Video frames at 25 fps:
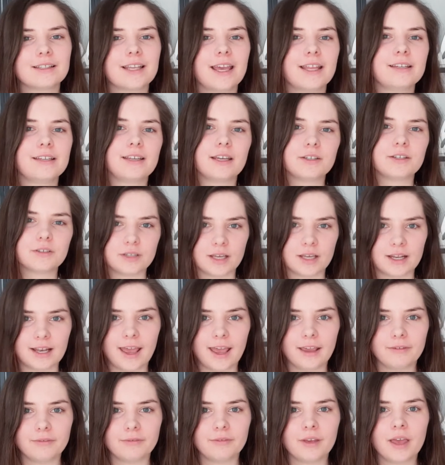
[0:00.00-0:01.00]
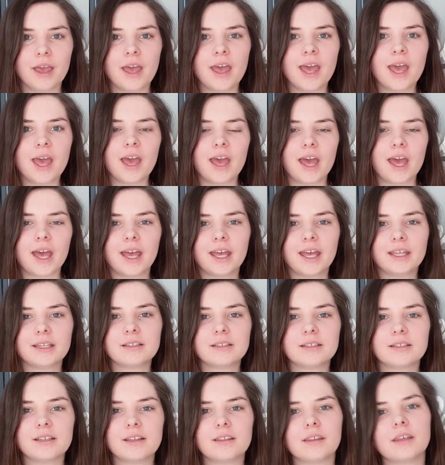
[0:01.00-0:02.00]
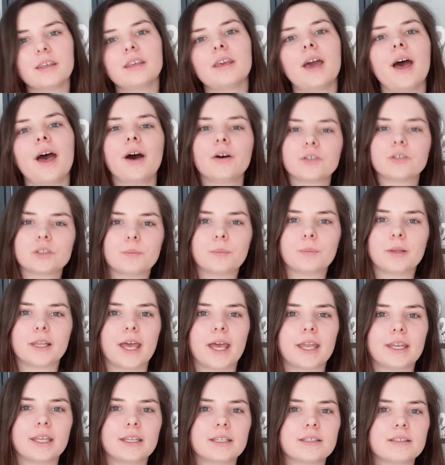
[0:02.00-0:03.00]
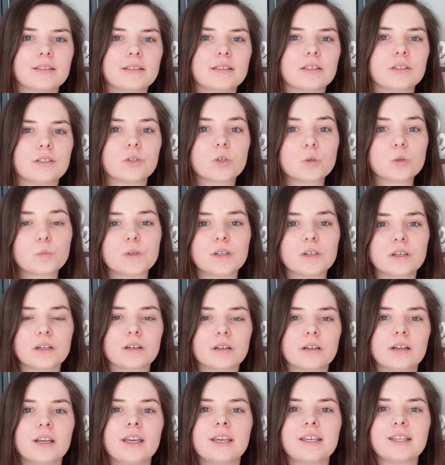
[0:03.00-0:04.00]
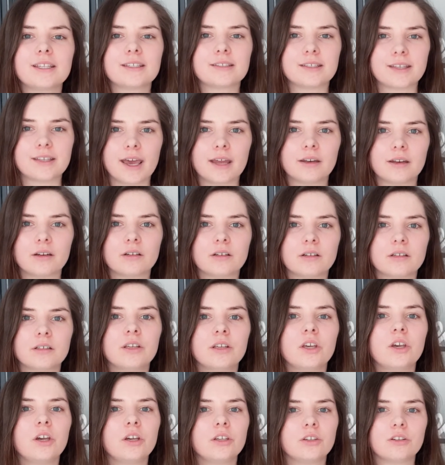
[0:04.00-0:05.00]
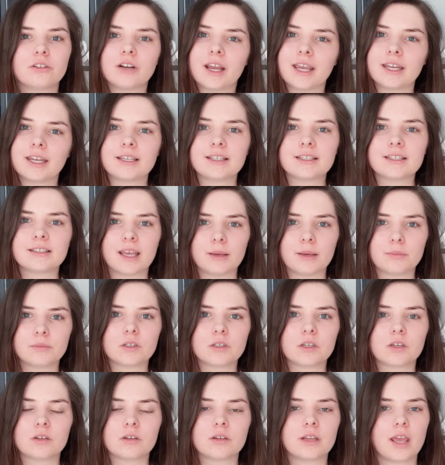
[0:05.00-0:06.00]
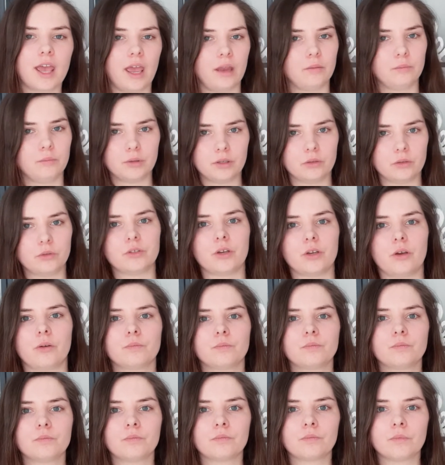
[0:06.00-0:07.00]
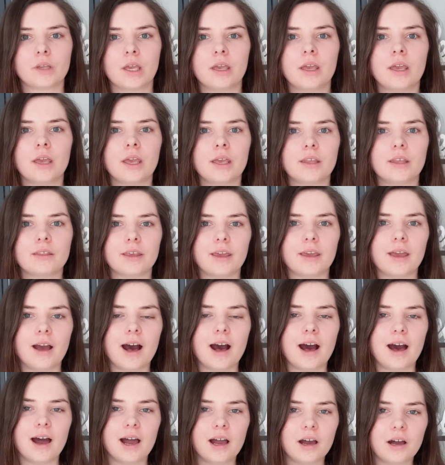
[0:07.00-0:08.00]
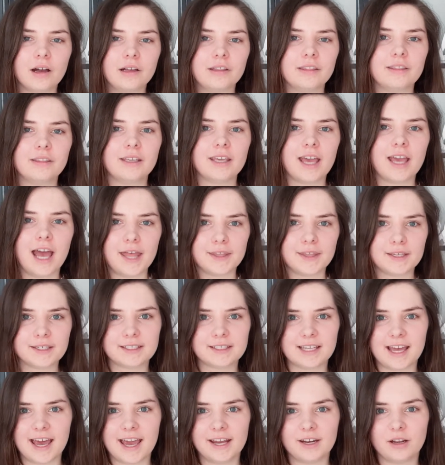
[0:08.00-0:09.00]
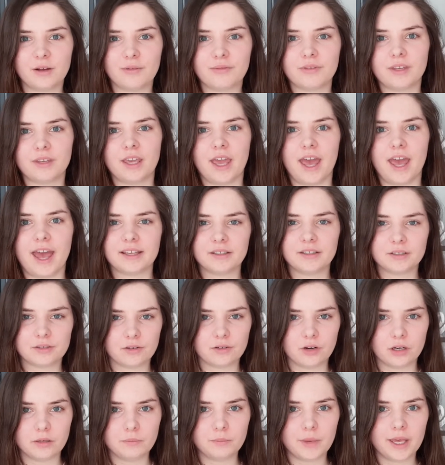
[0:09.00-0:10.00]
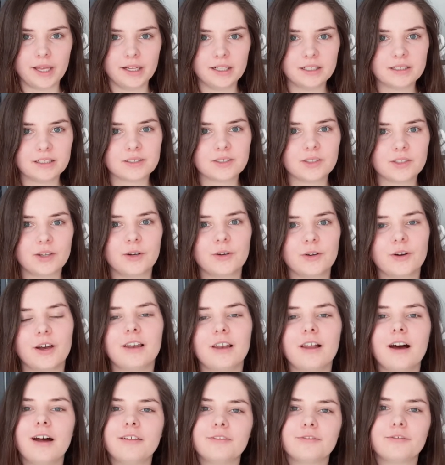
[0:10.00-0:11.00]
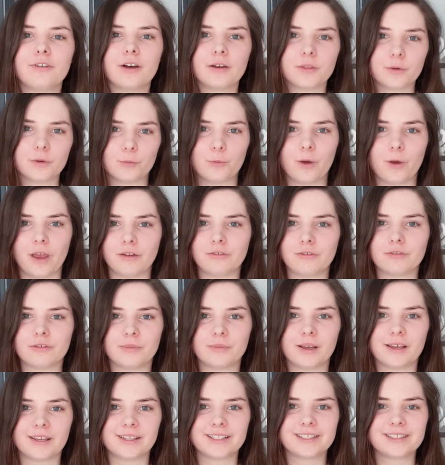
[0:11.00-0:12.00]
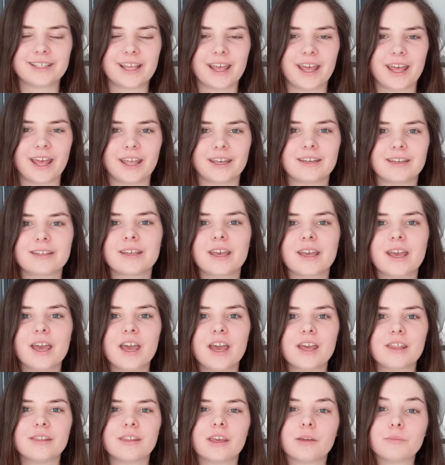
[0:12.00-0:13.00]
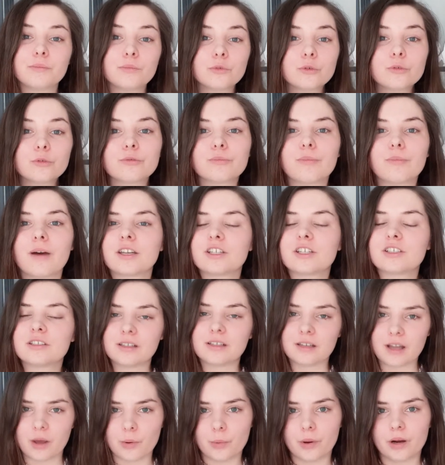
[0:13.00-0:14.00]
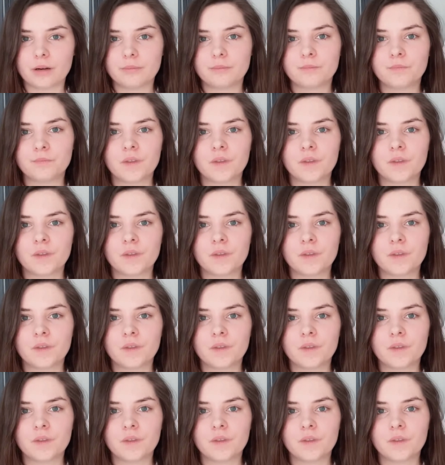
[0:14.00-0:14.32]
and day-to-day life, and the outer planets, Jupiter, Saturn, Uranus, Neptune, and Pluto. They are on the other side of the asteroid belt, so a lot farther away from us, and they move much slower.